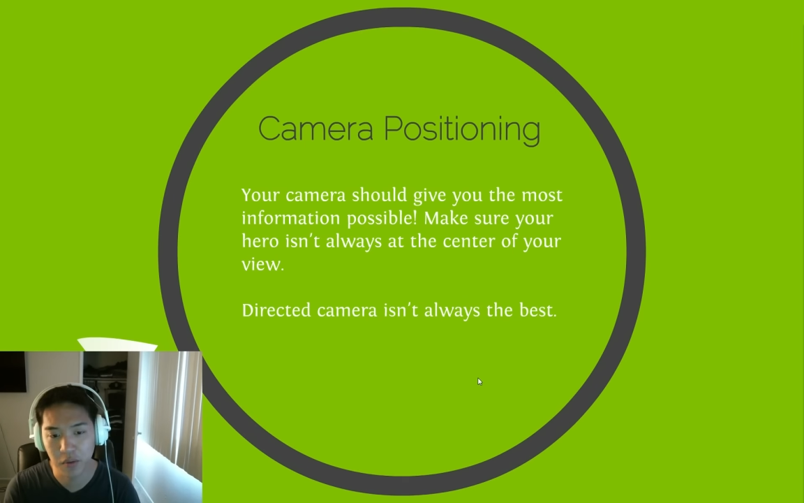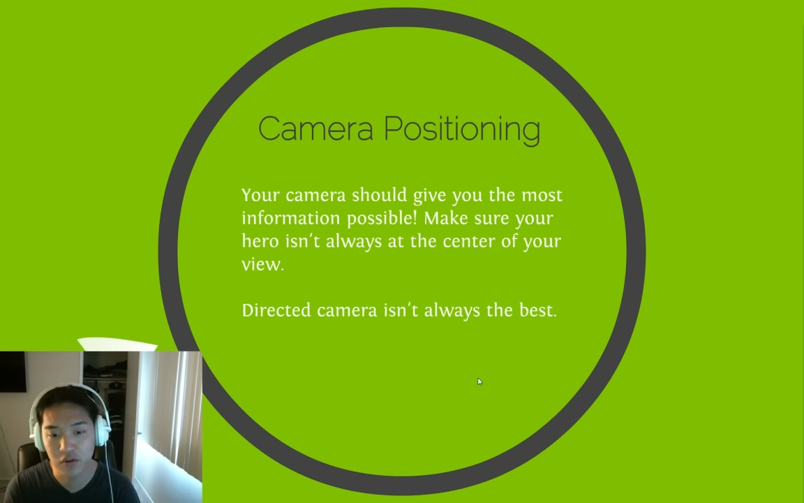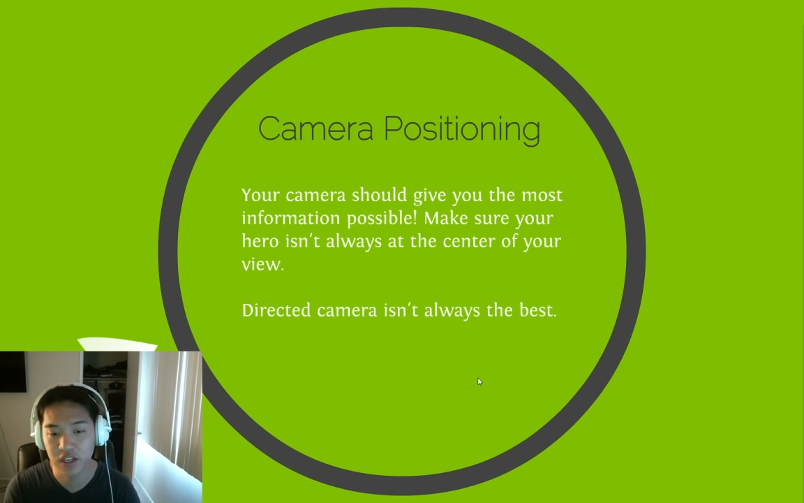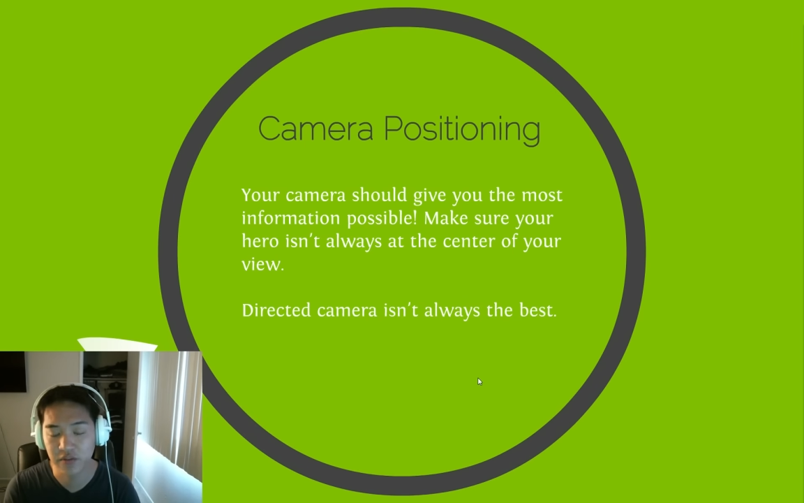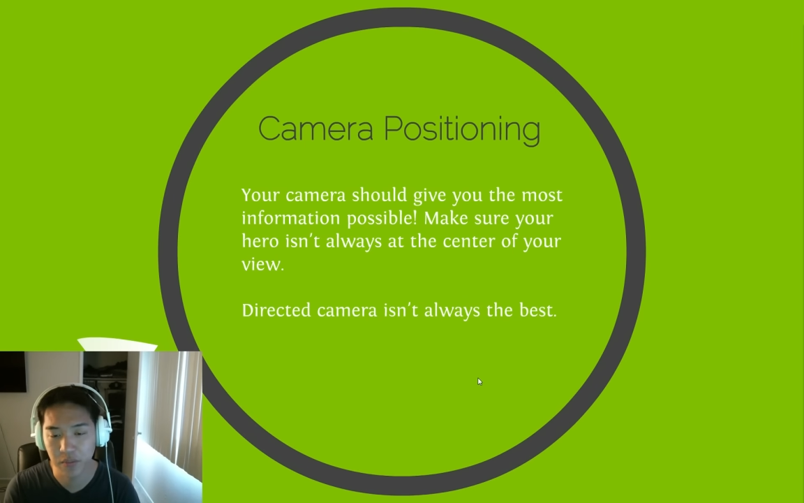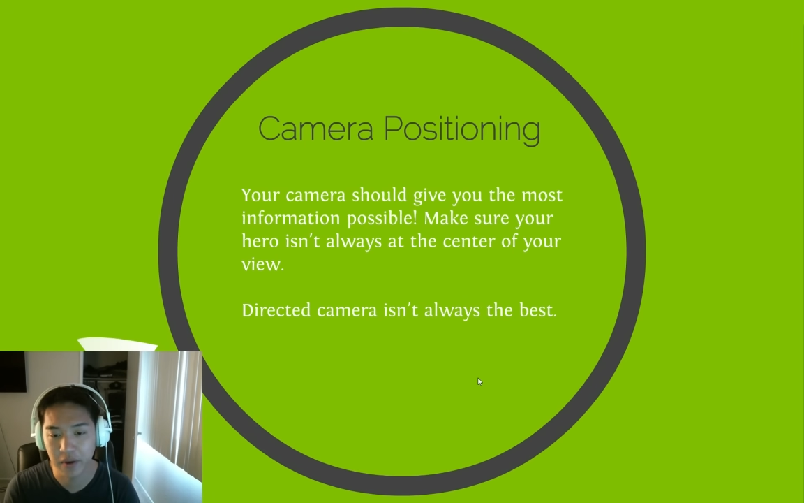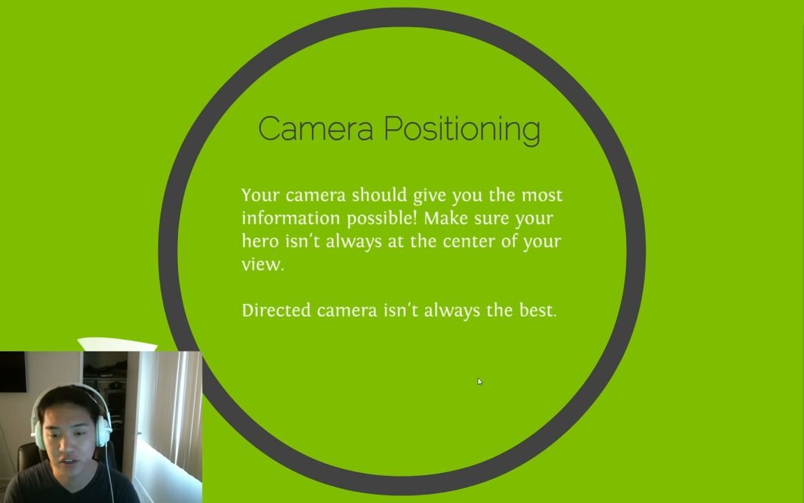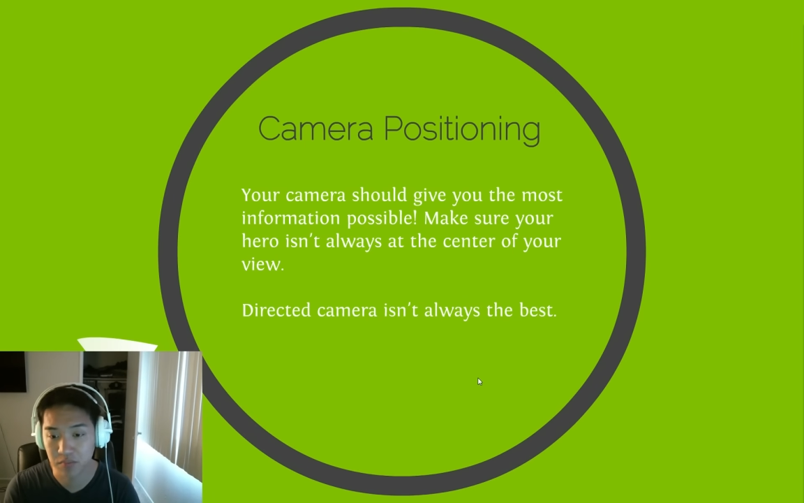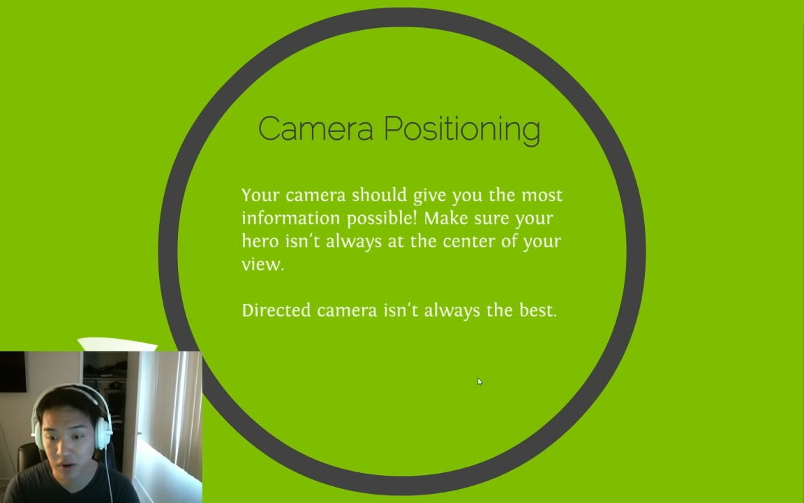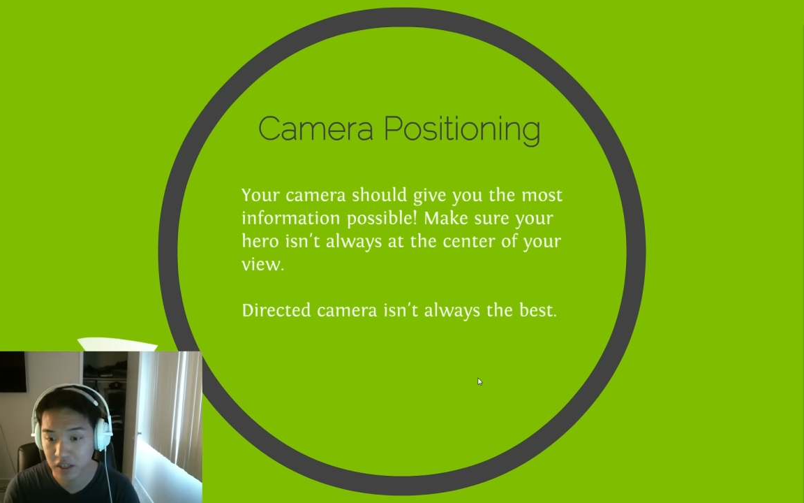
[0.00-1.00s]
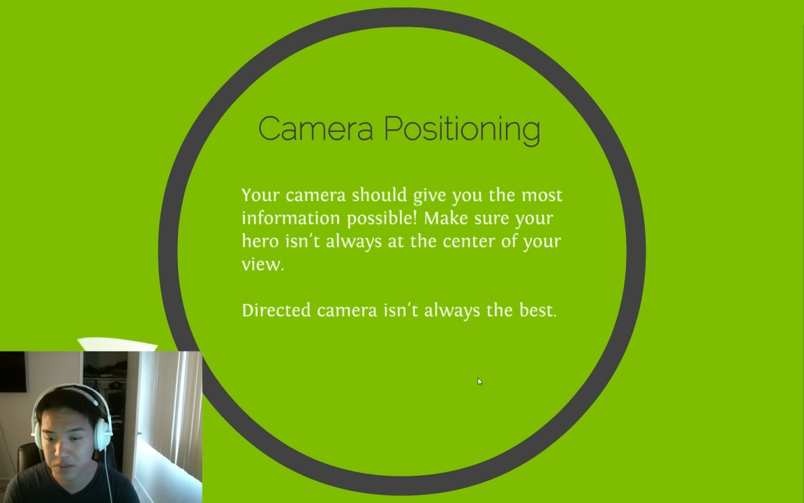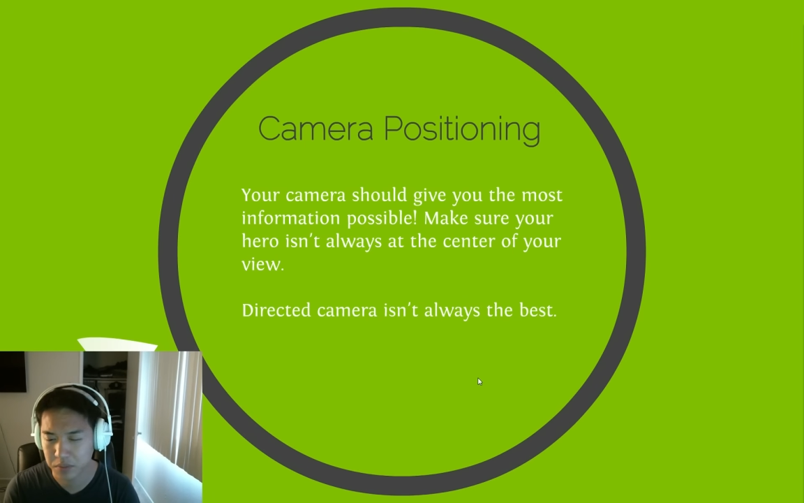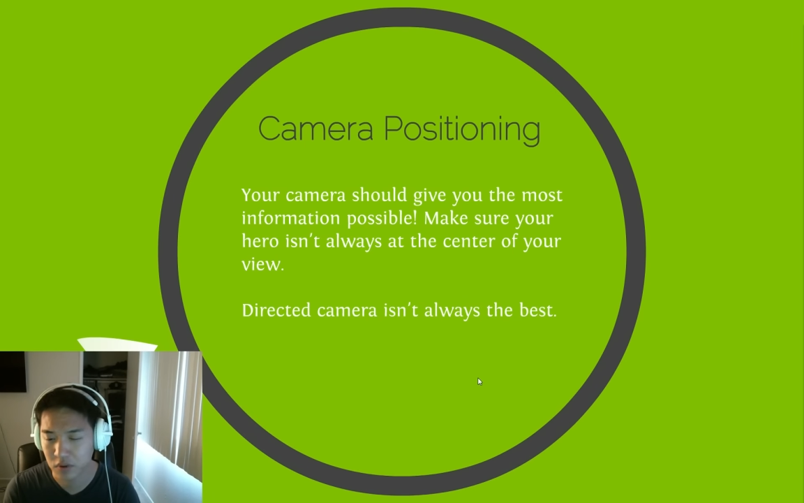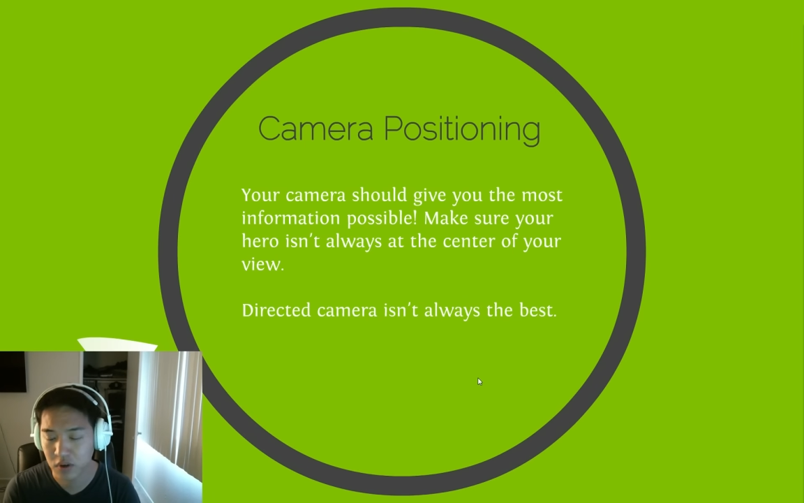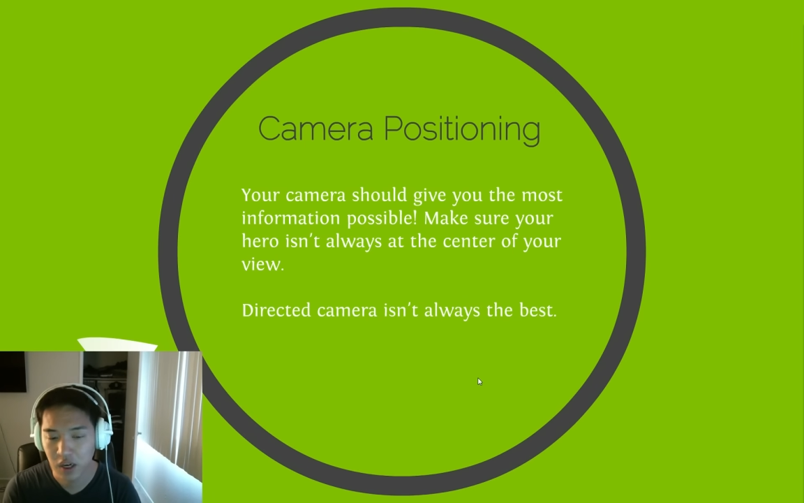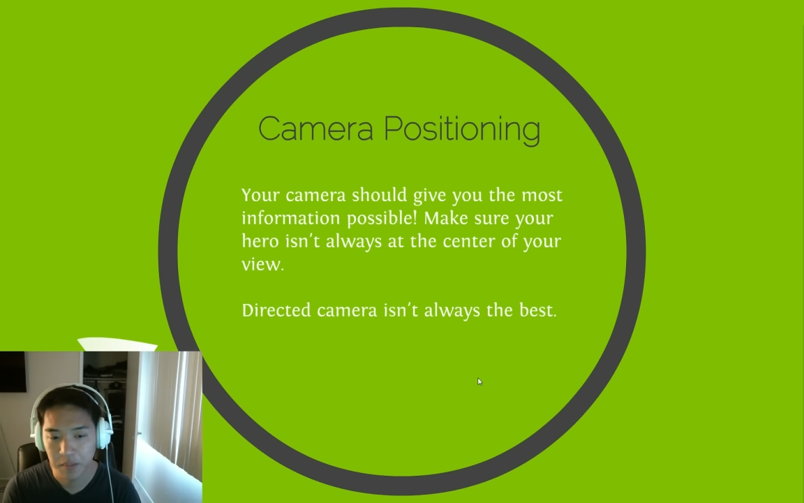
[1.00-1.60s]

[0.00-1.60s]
most information possible.